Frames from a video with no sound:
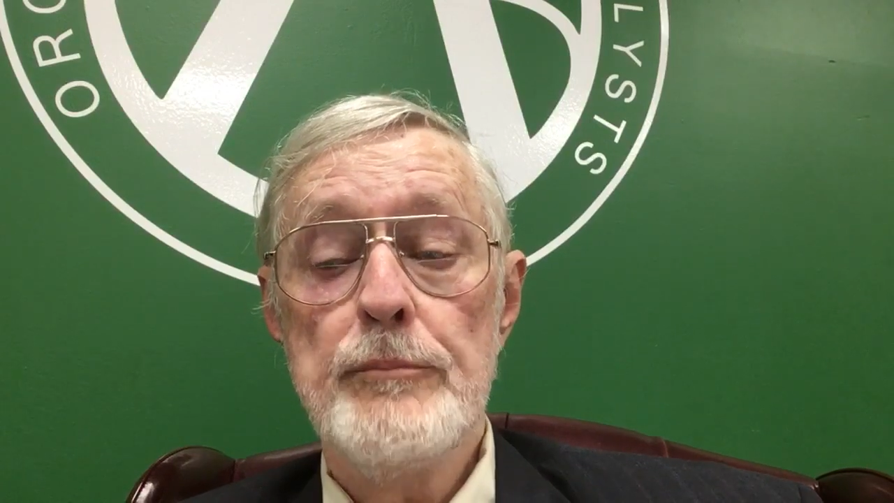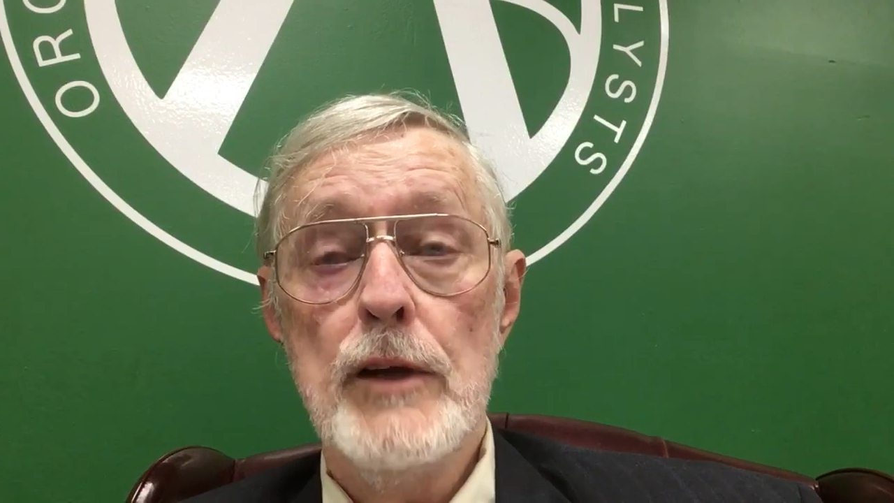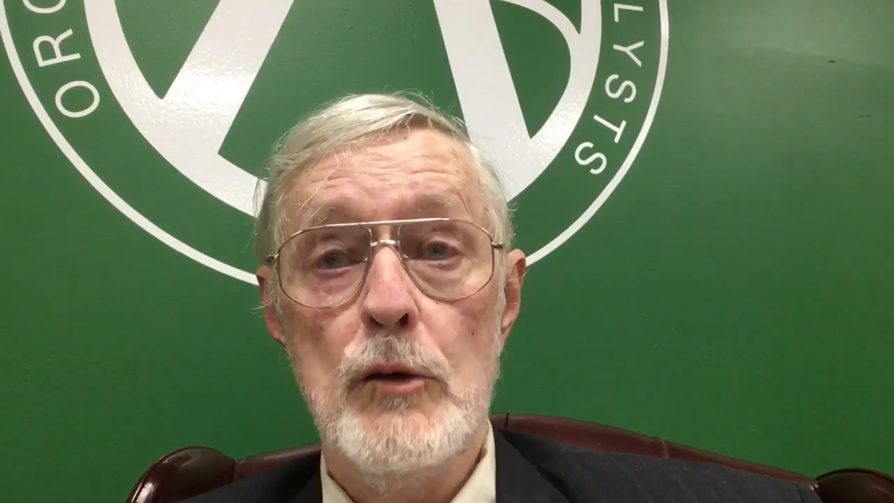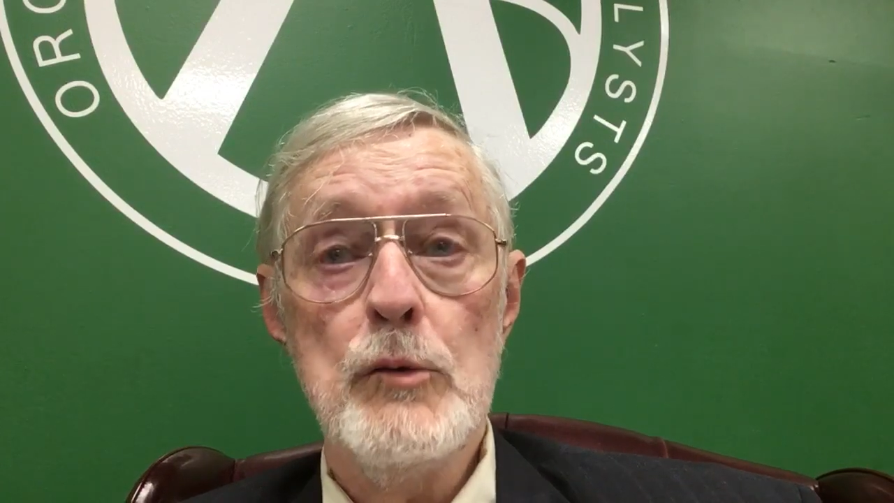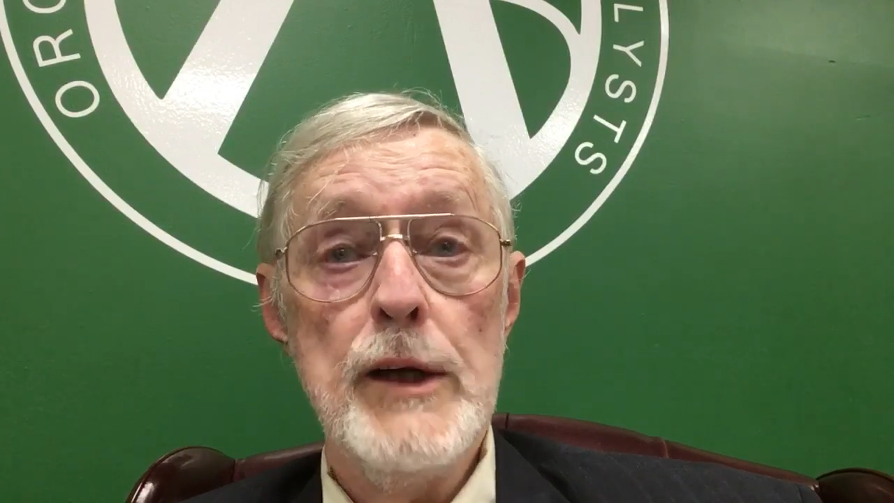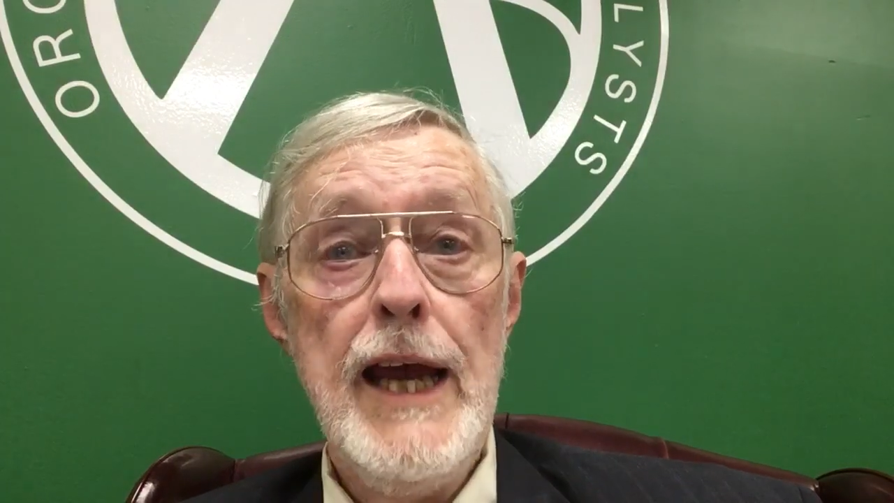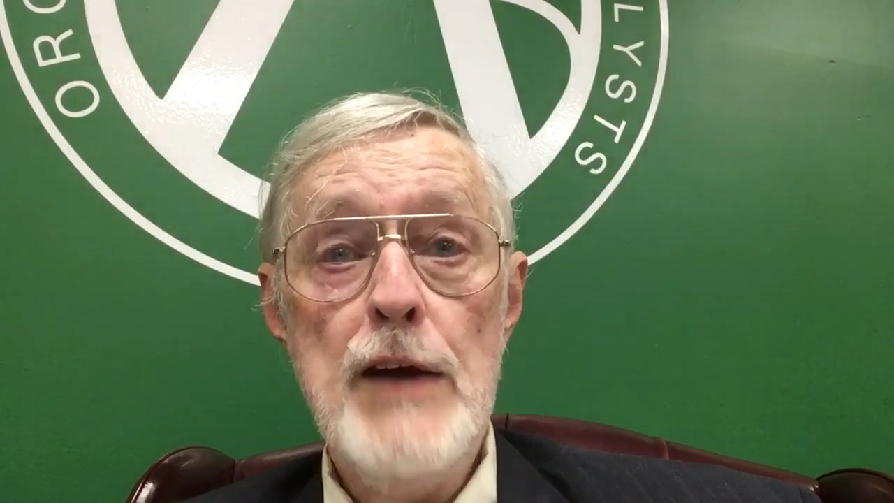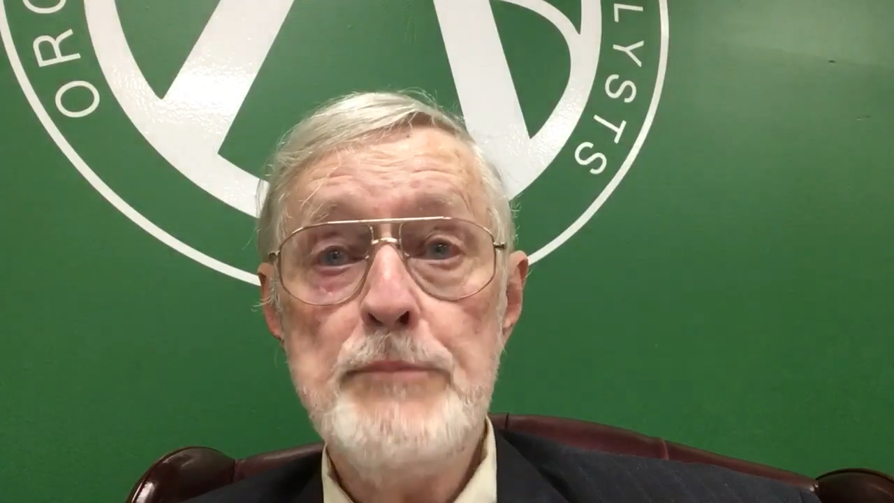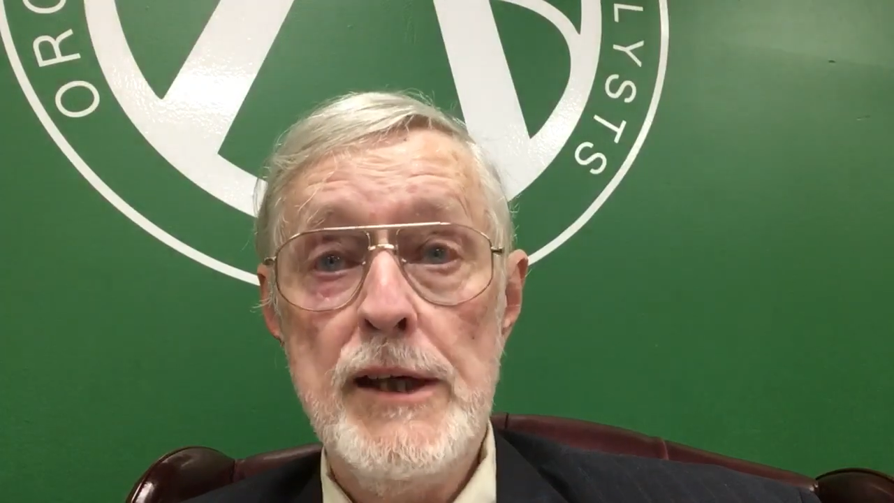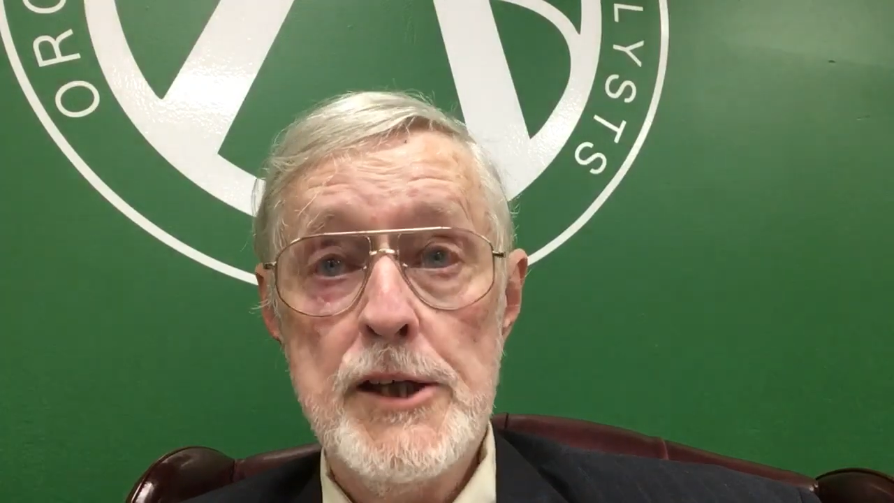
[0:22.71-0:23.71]
Now, we
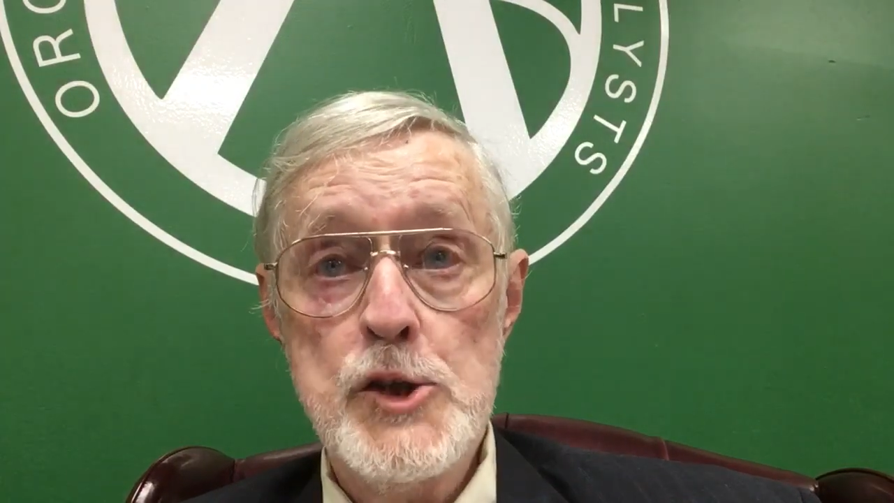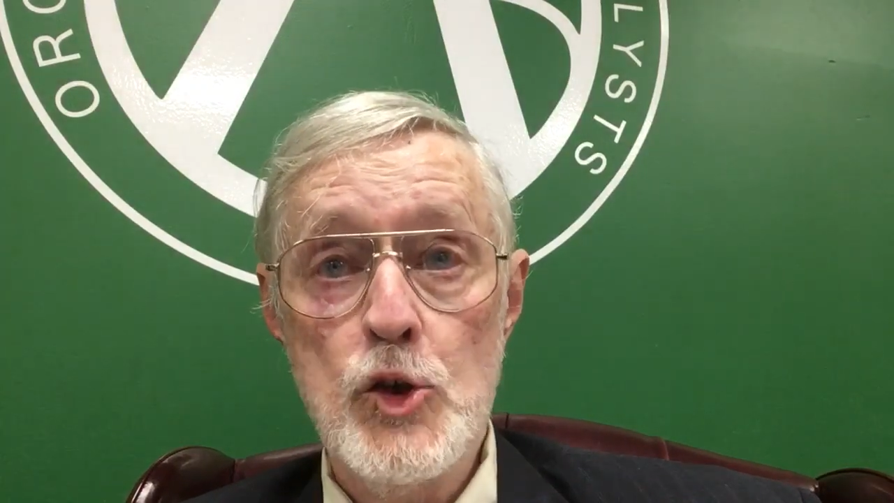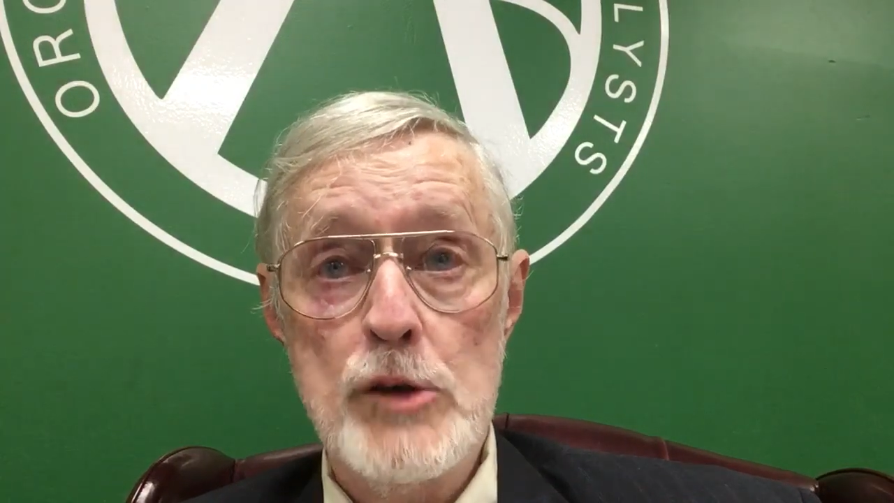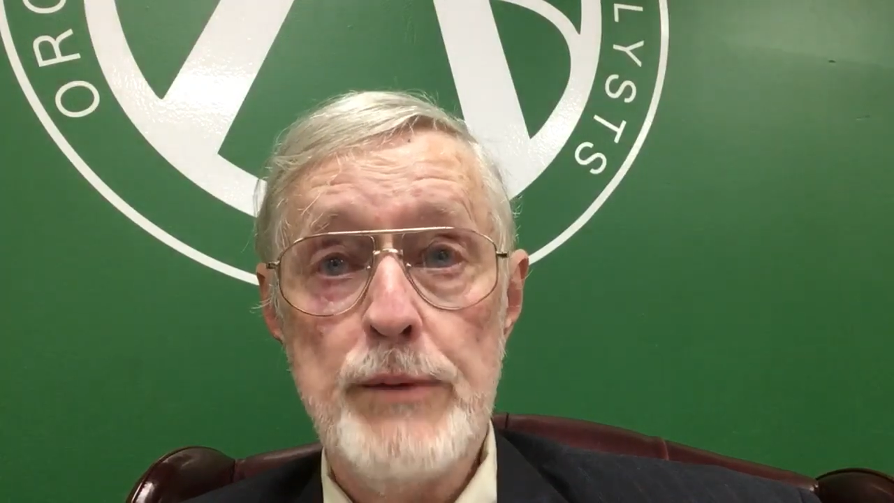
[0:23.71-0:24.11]
have been assured